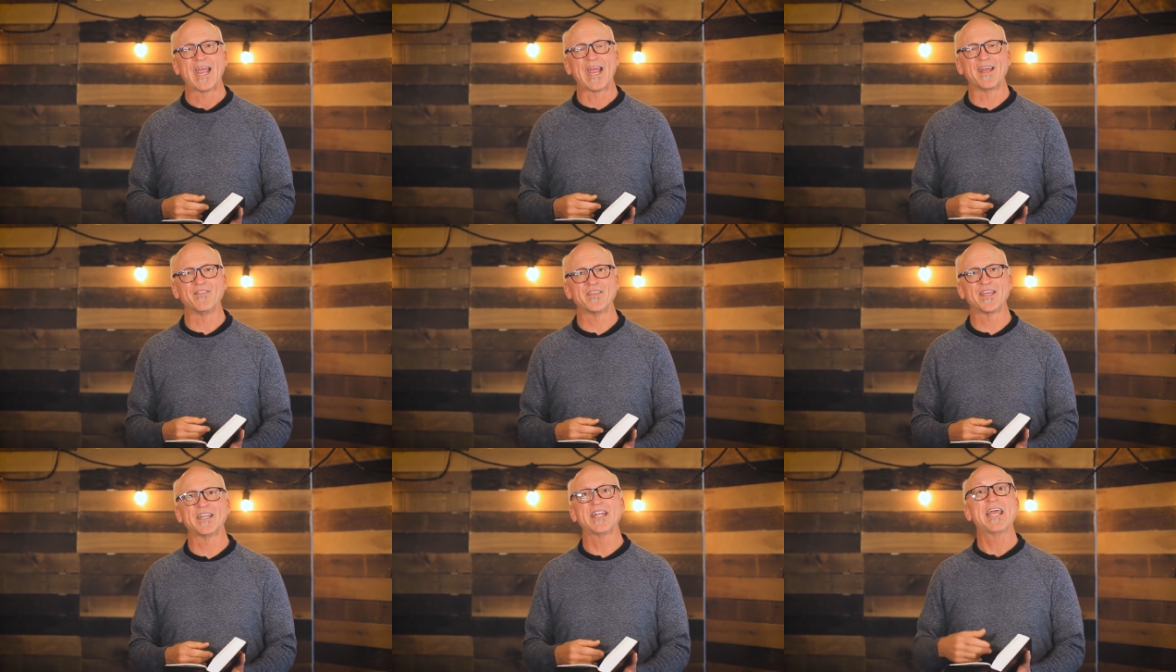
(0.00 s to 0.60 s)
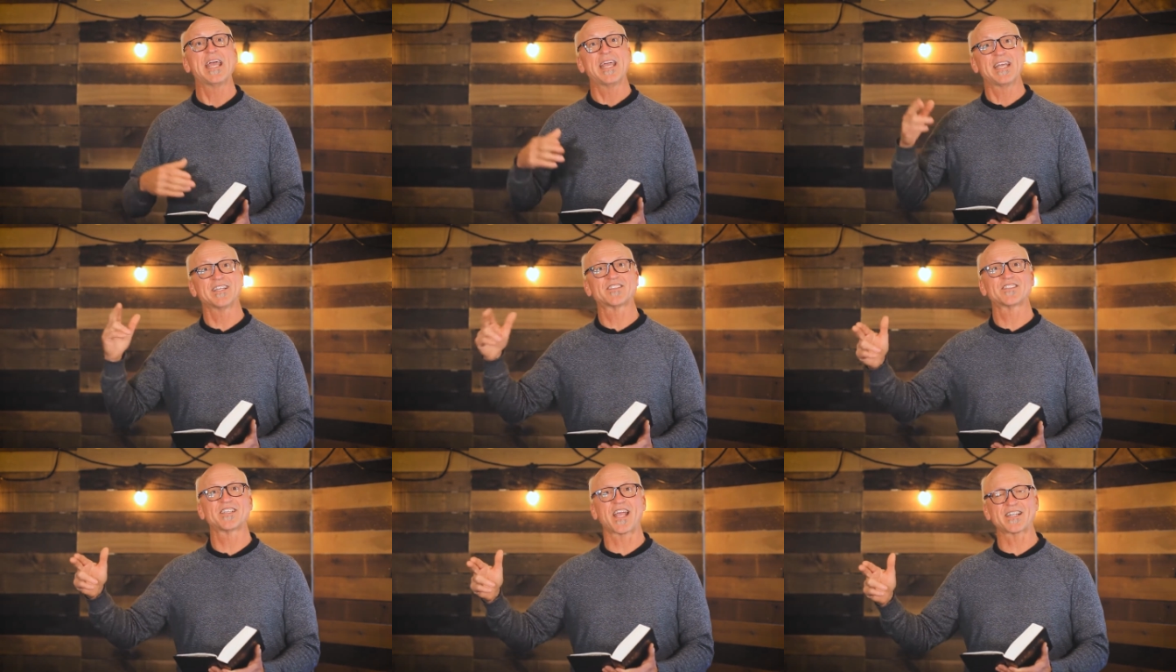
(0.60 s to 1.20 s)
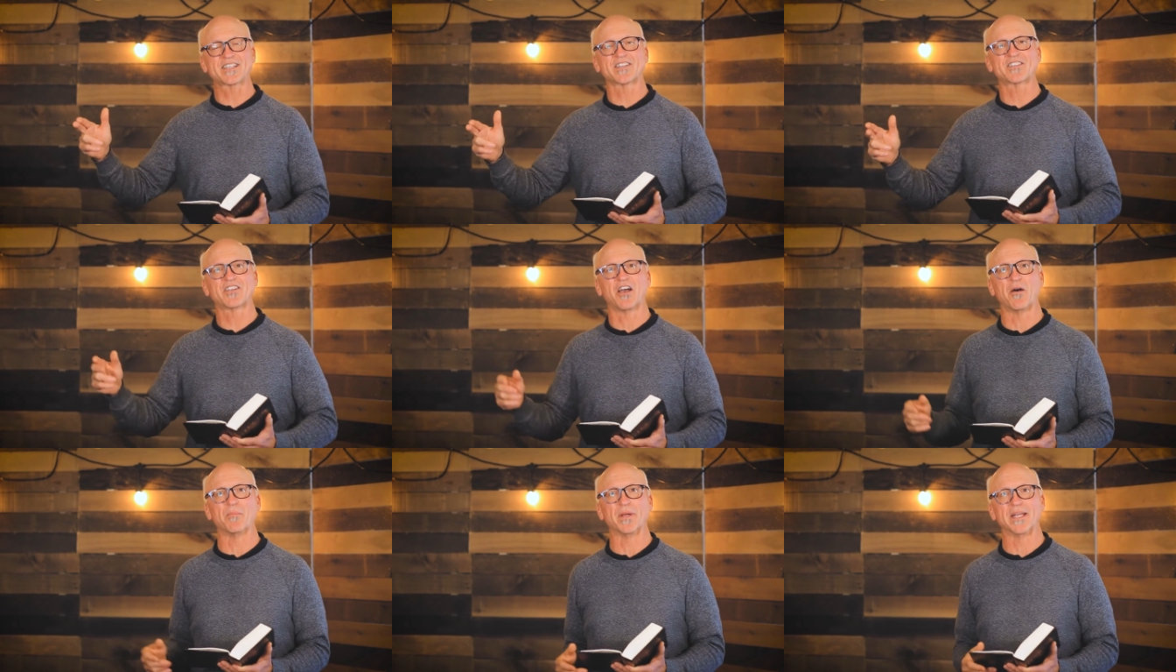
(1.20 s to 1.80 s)
and then his second
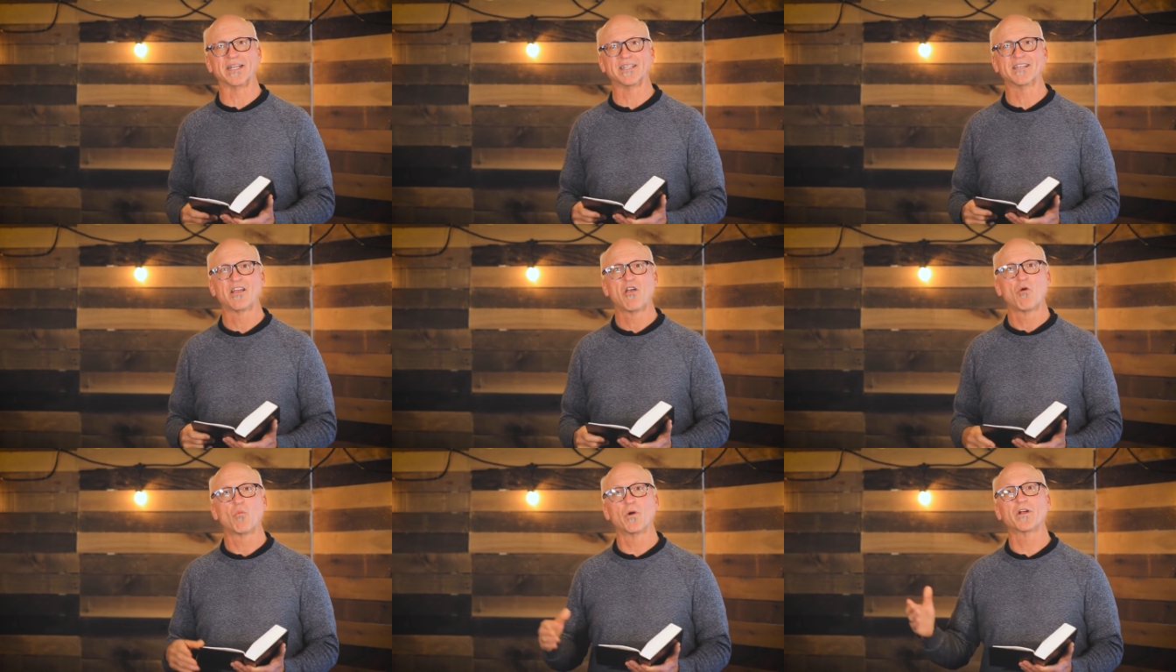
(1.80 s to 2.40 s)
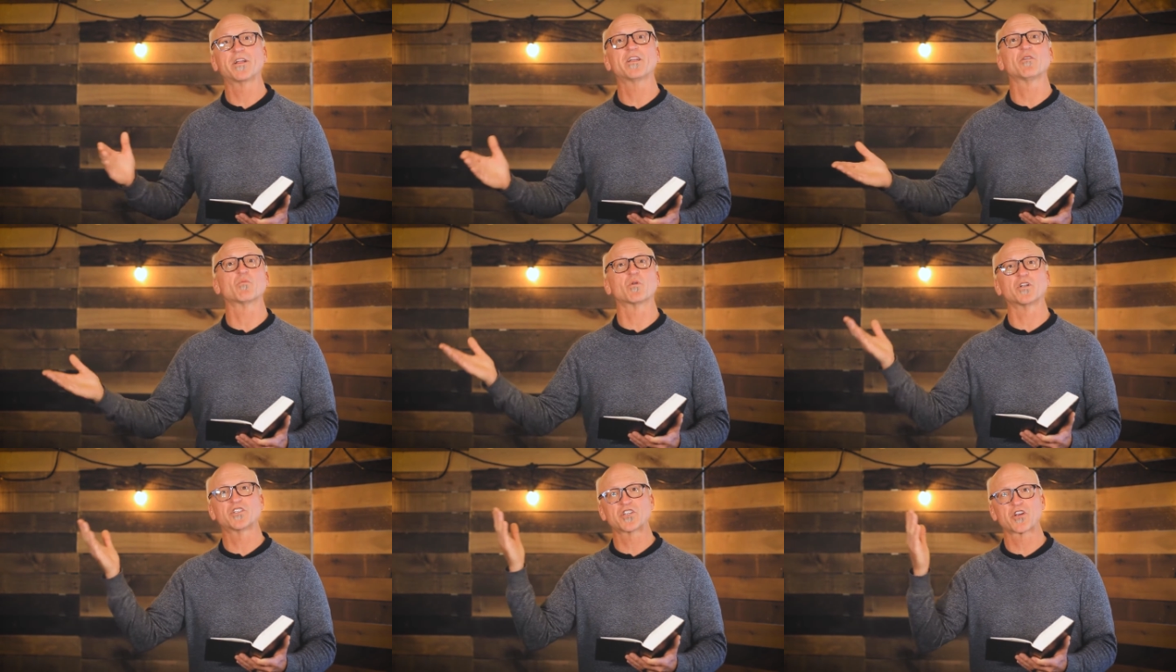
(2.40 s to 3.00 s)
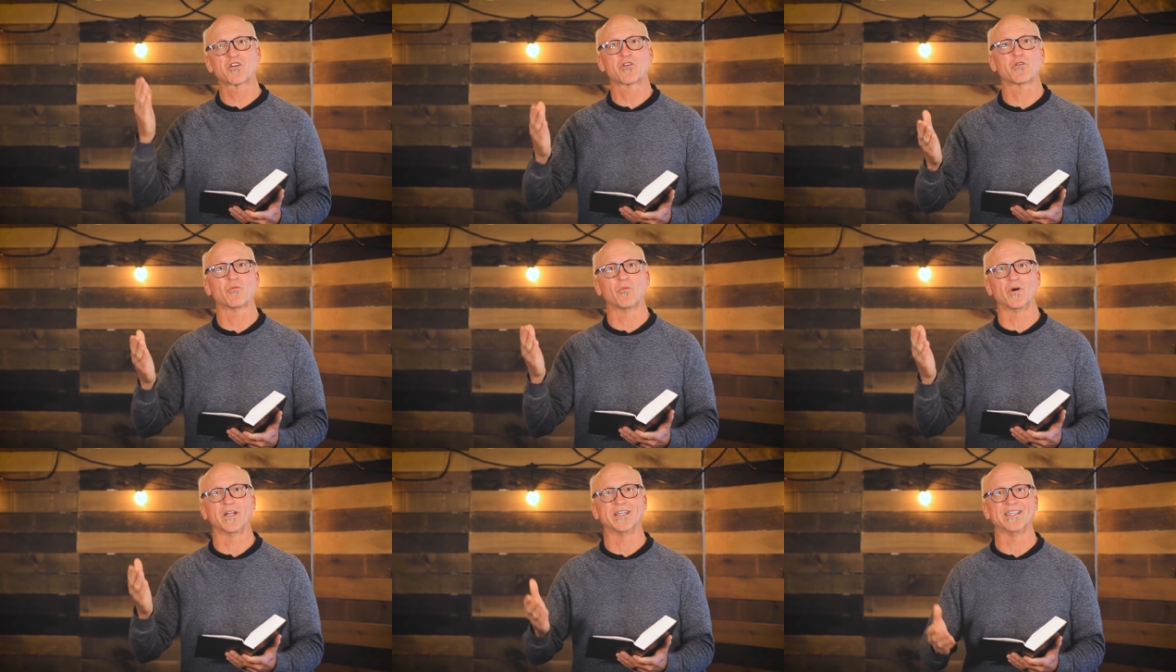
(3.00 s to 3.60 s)
coming, where he'll
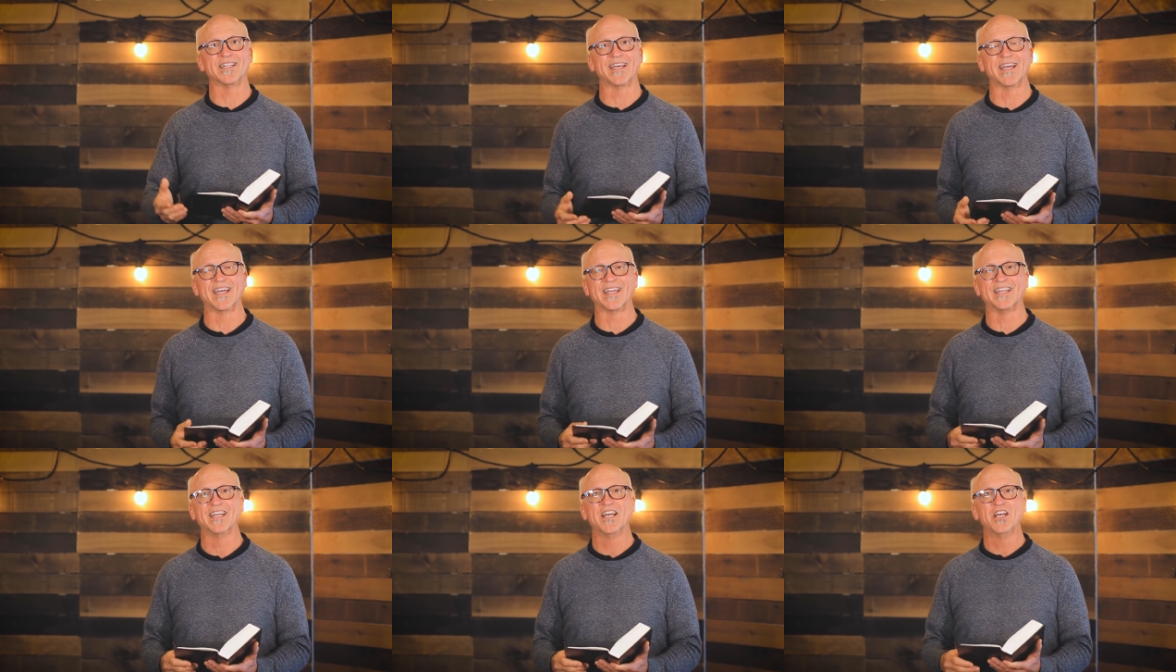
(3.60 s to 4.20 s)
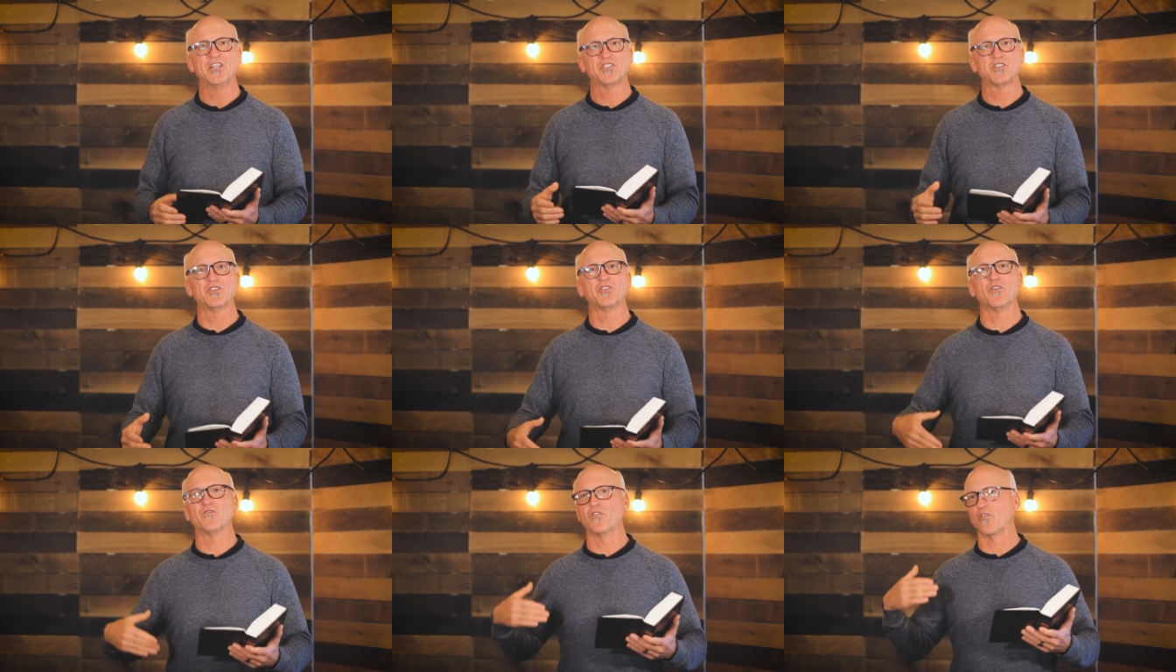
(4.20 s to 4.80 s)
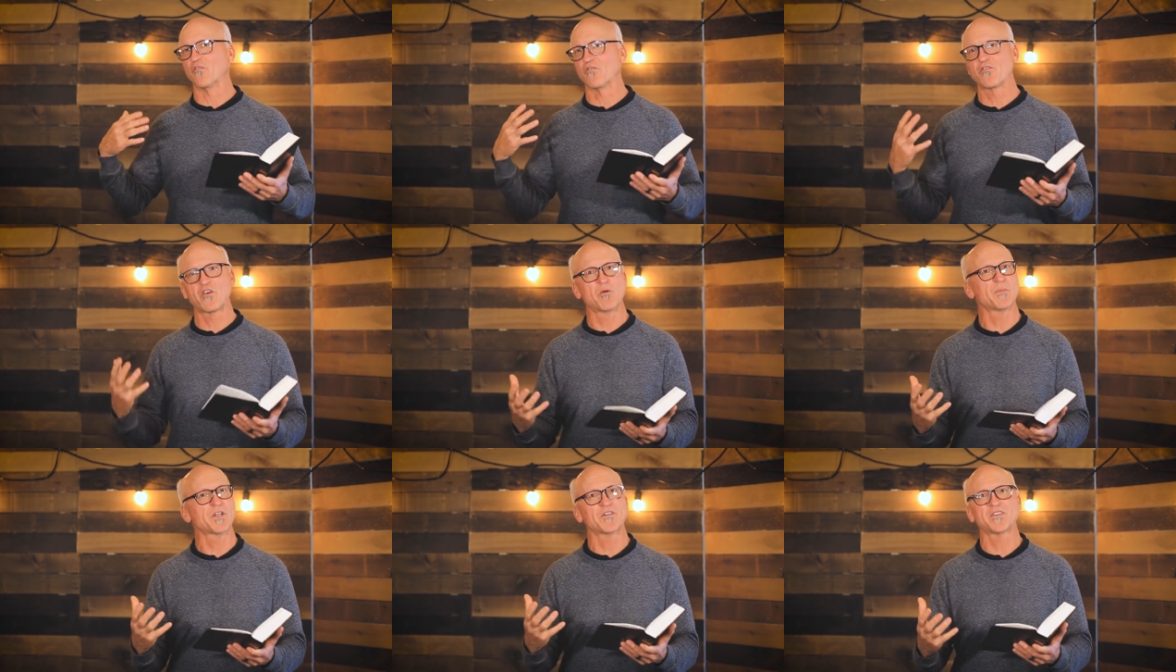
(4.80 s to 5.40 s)
return one day to the
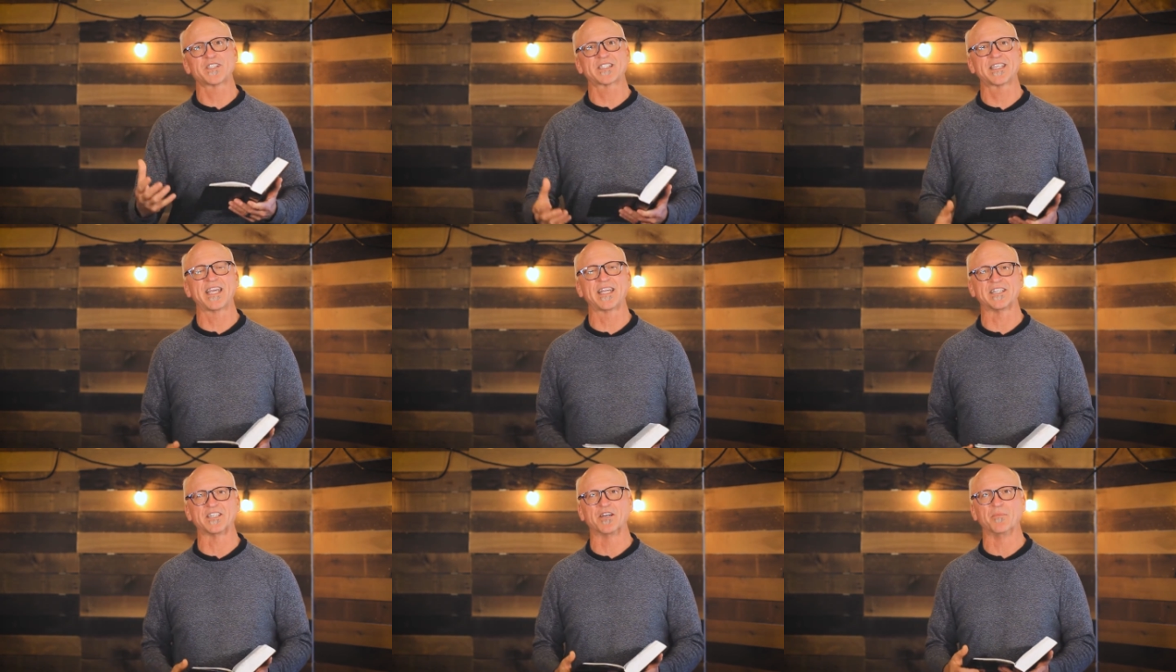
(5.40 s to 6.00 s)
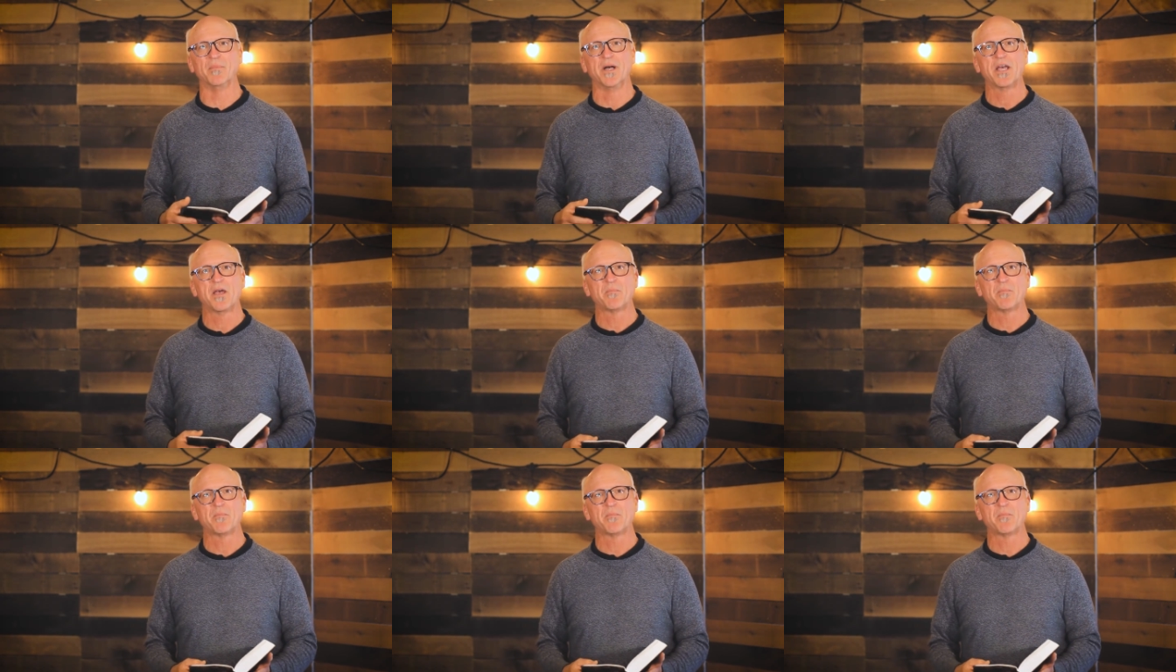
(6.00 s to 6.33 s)
fulfillment of his kingdom.